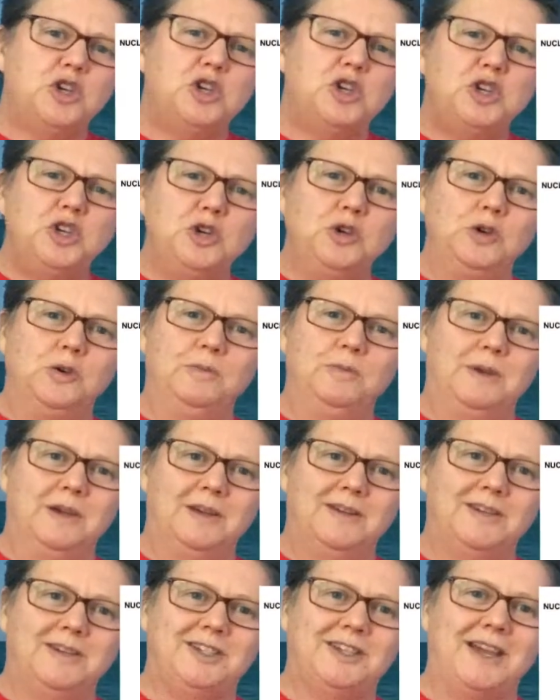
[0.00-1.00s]
cube
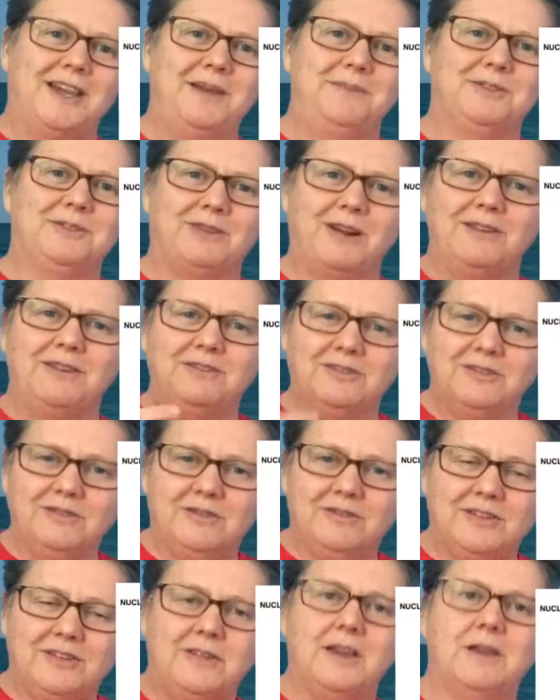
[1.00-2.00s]
shapes, right?
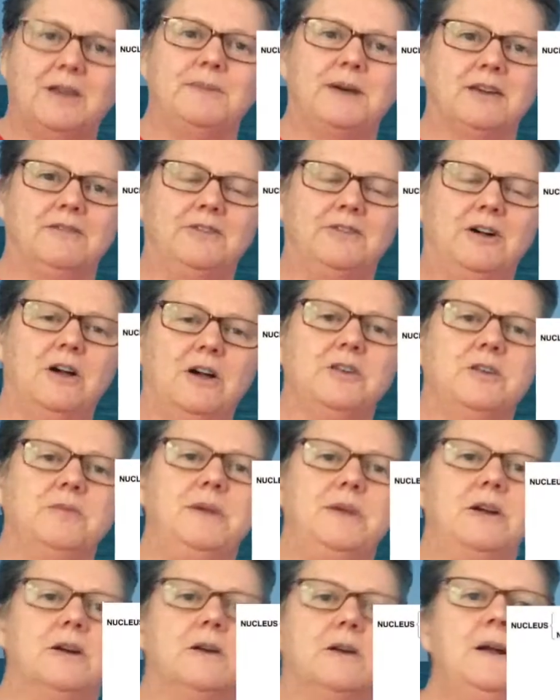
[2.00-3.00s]
To think about a
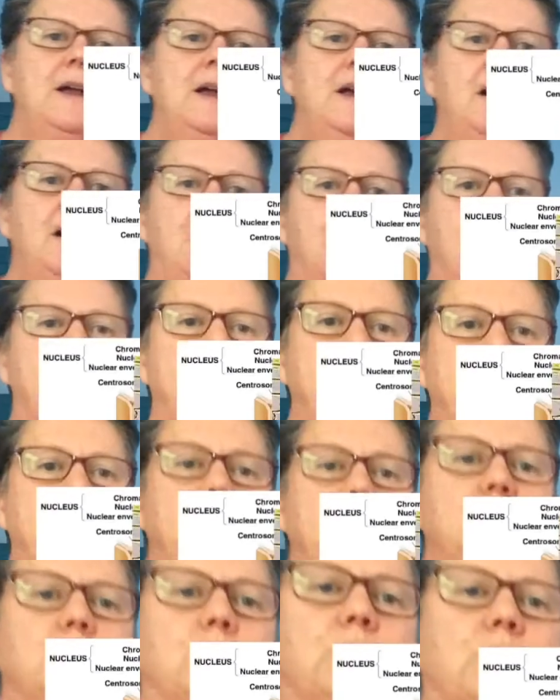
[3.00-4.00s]
volume here.
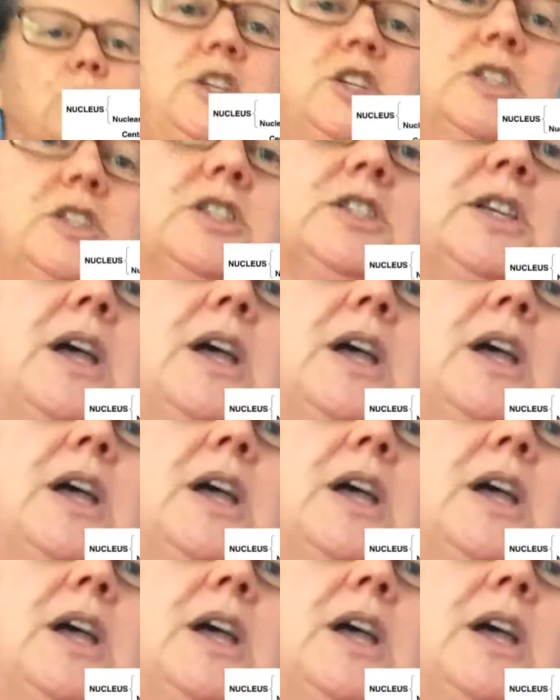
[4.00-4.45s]
But these rigid